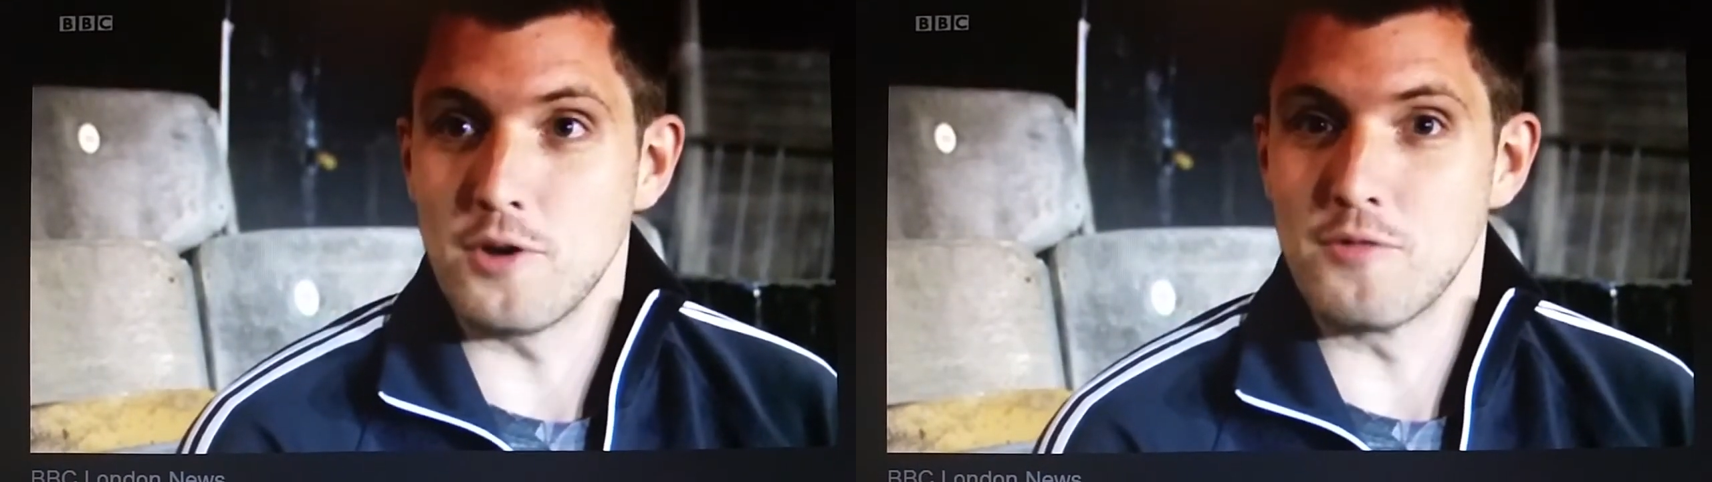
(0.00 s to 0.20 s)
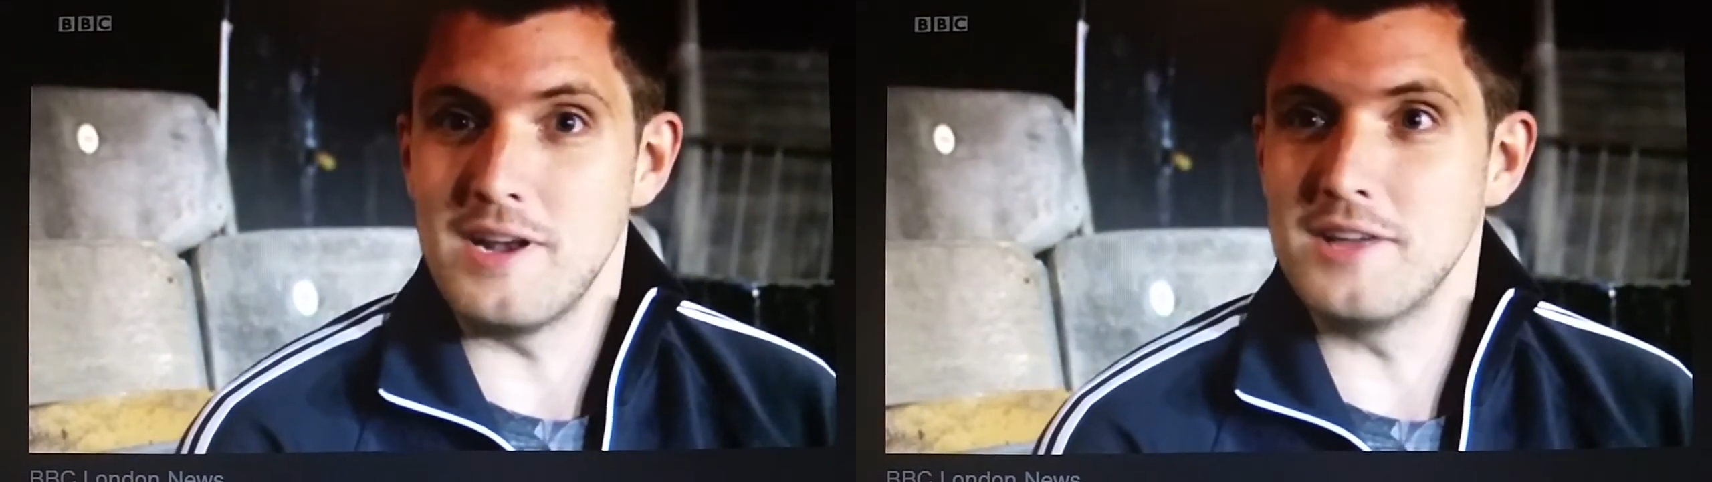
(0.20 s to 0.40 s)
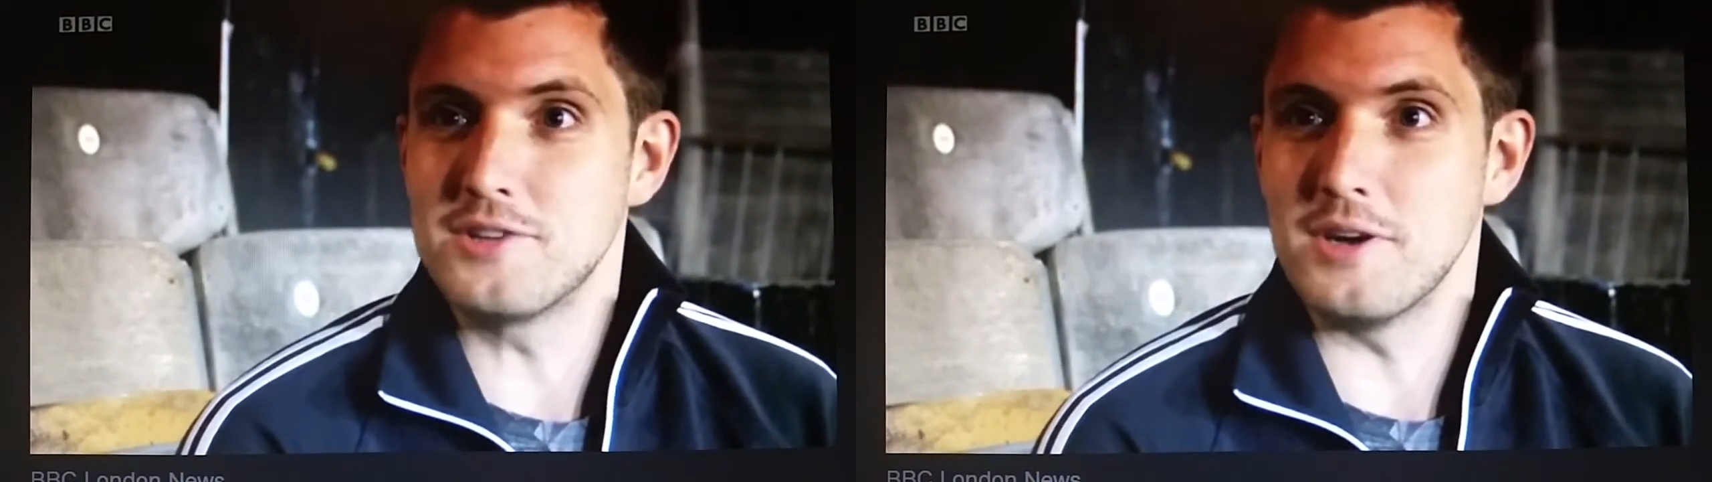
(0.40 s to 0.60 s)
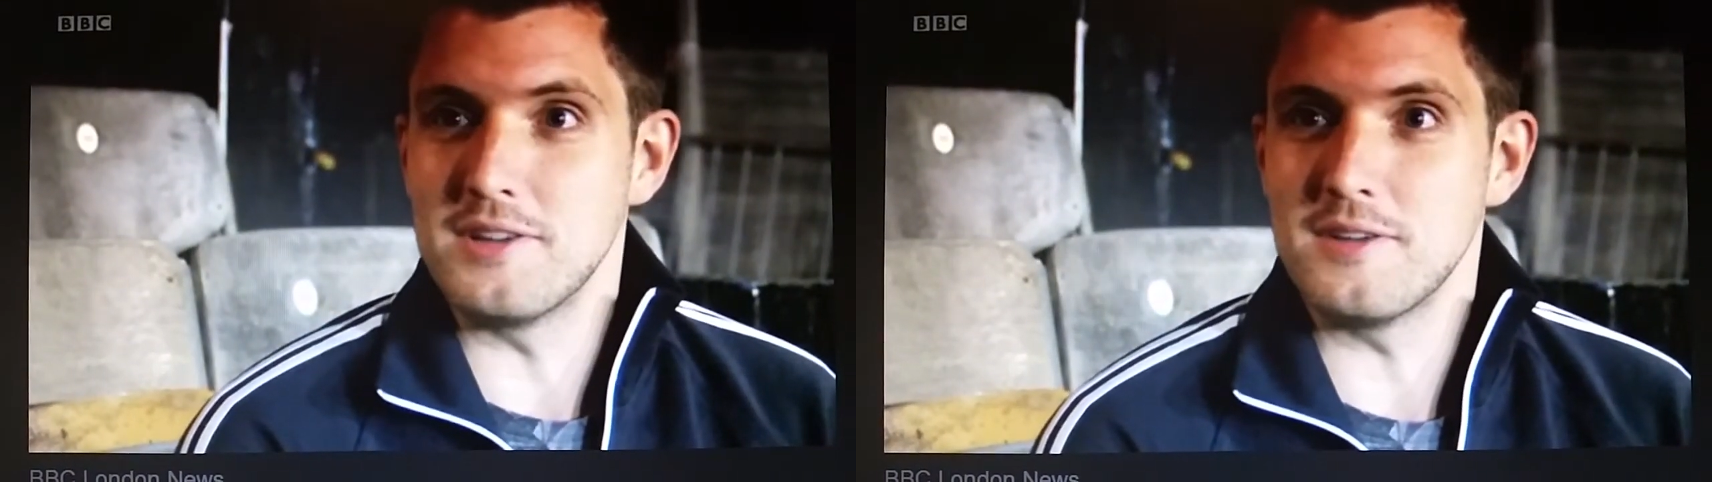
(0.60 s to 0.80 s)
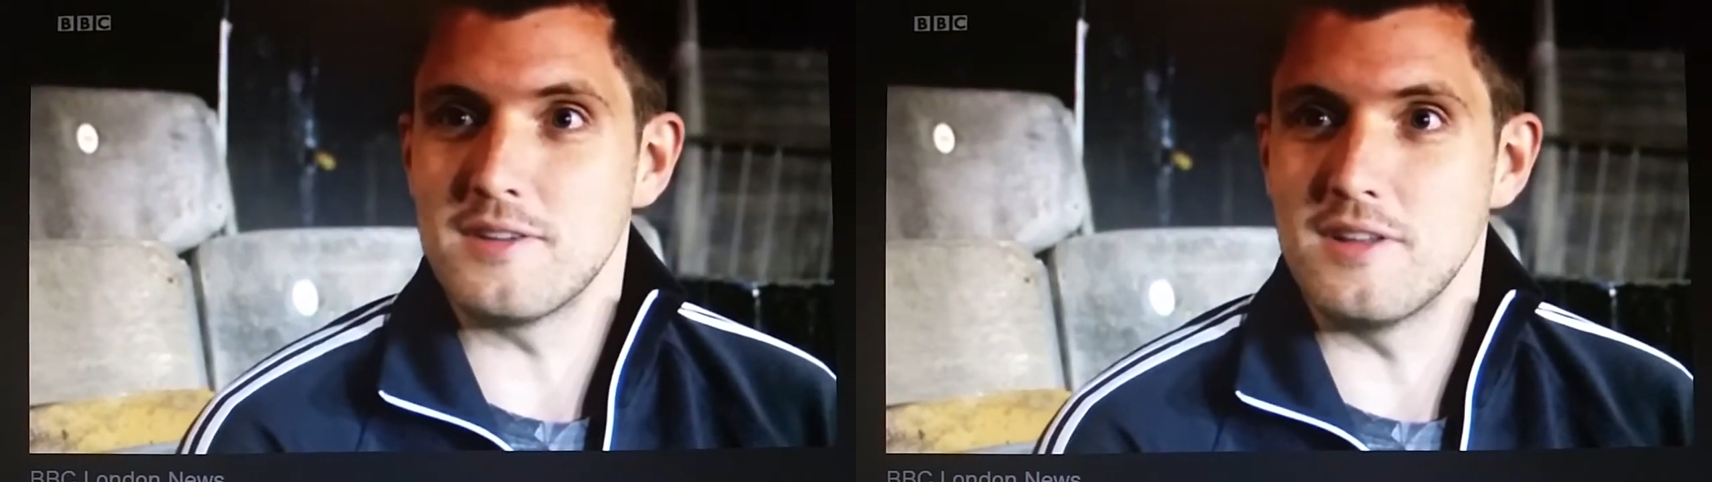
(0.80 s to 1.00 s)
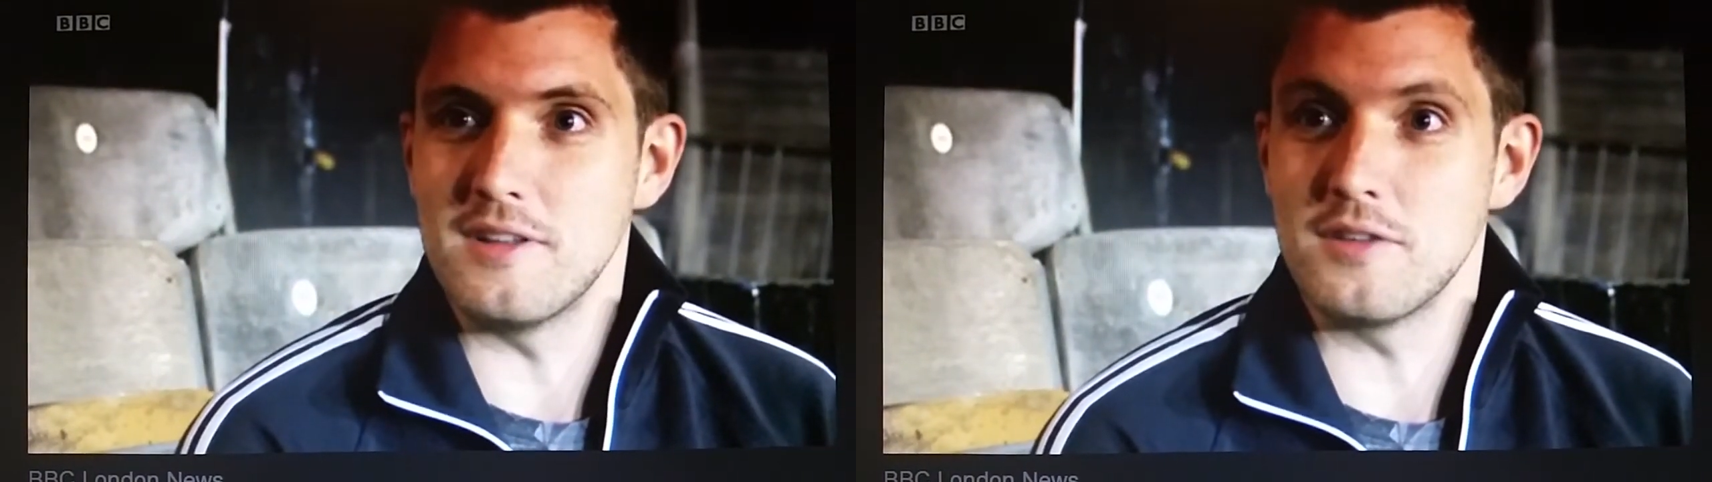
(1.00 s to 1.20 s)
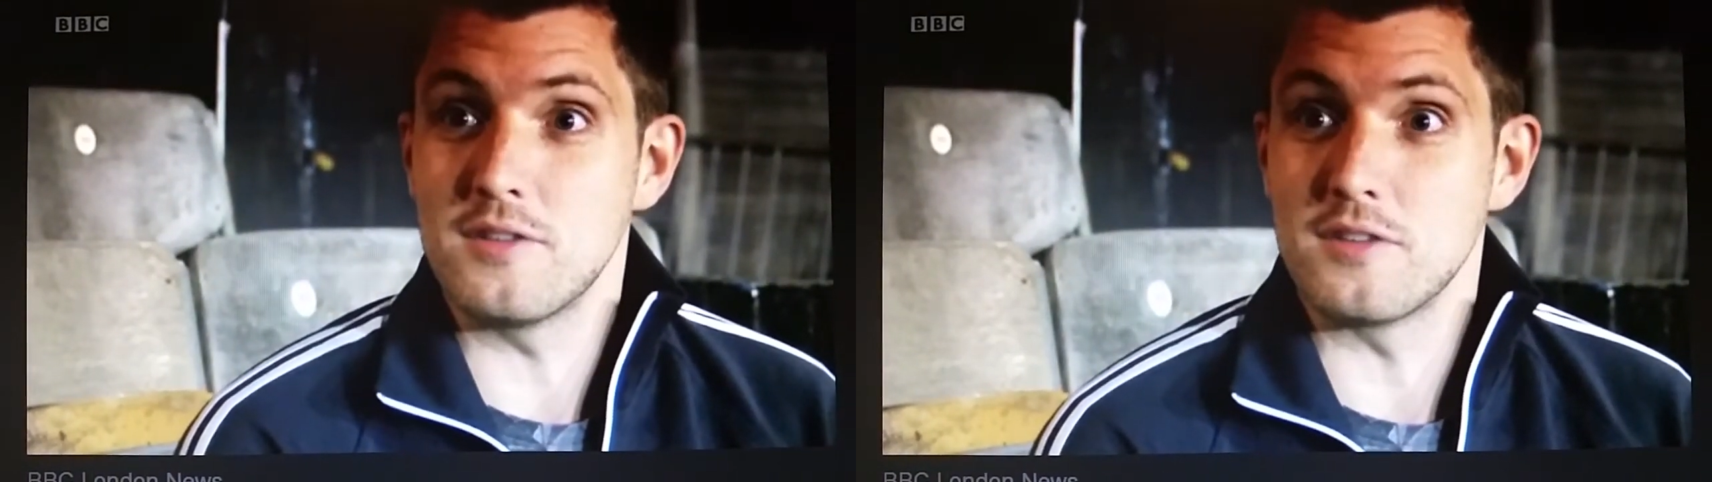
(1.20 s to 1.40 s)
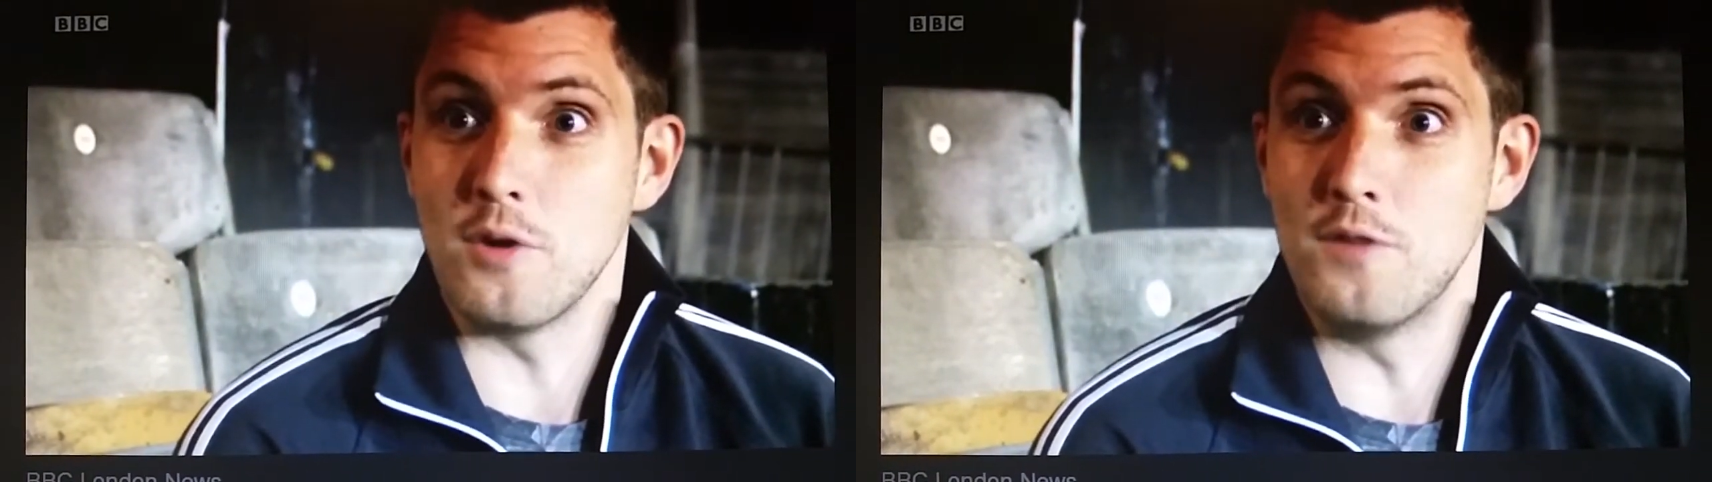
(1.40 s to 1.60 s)
sort of really enjoyed the, the,
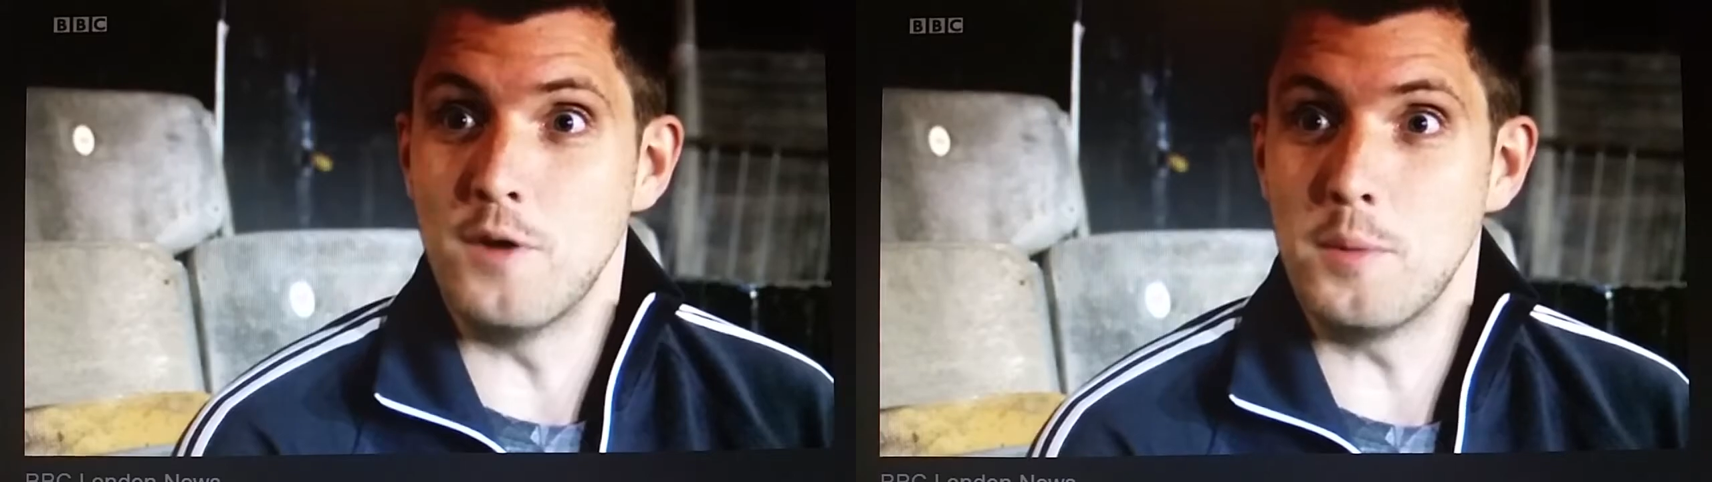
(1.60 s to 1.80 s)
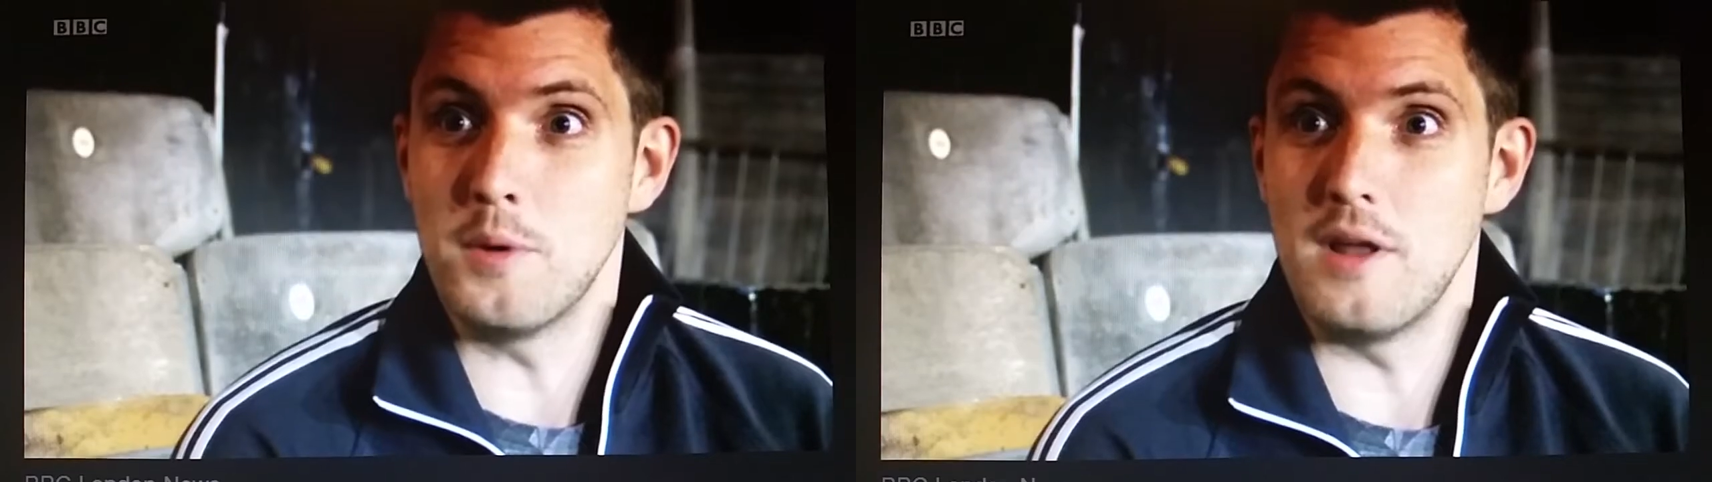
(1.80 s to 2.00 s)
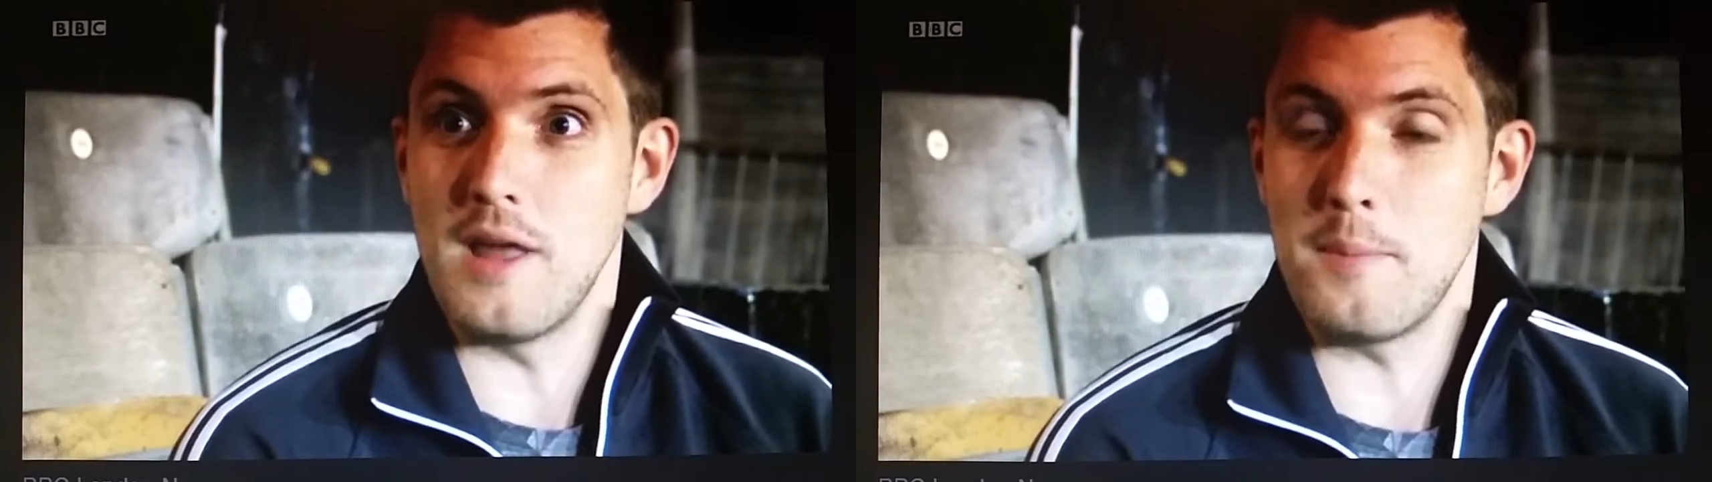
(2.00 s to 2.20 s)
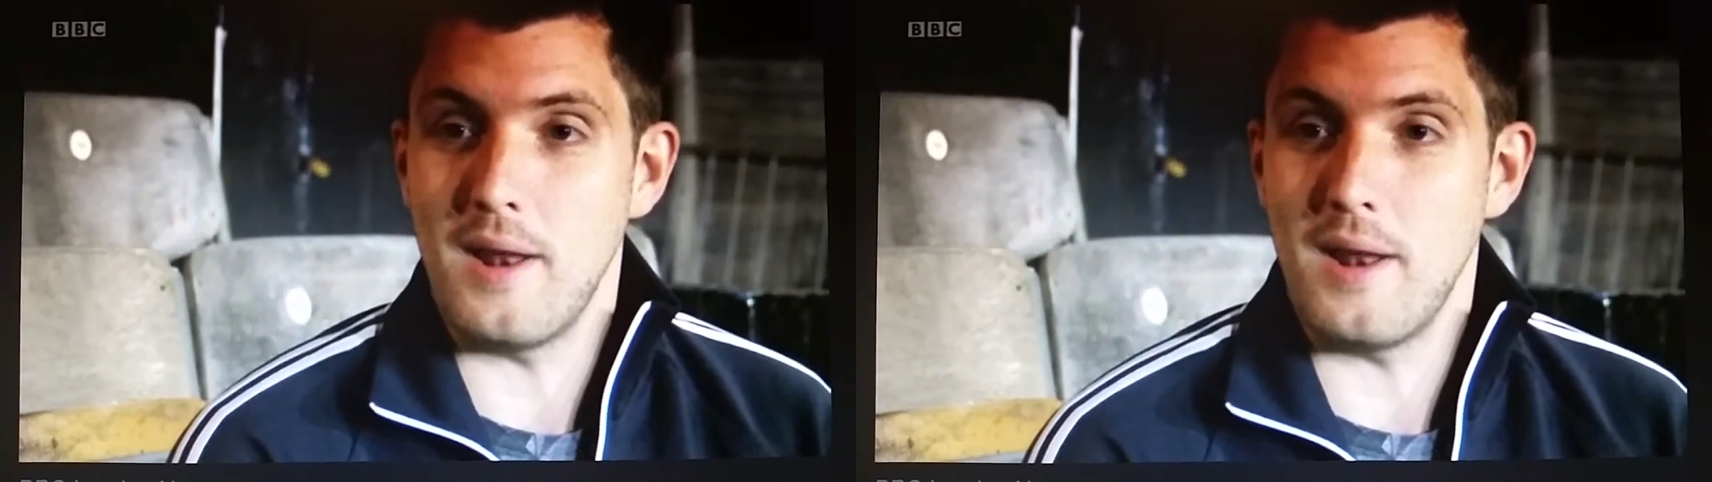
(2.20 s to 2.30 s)
the, sort of football that they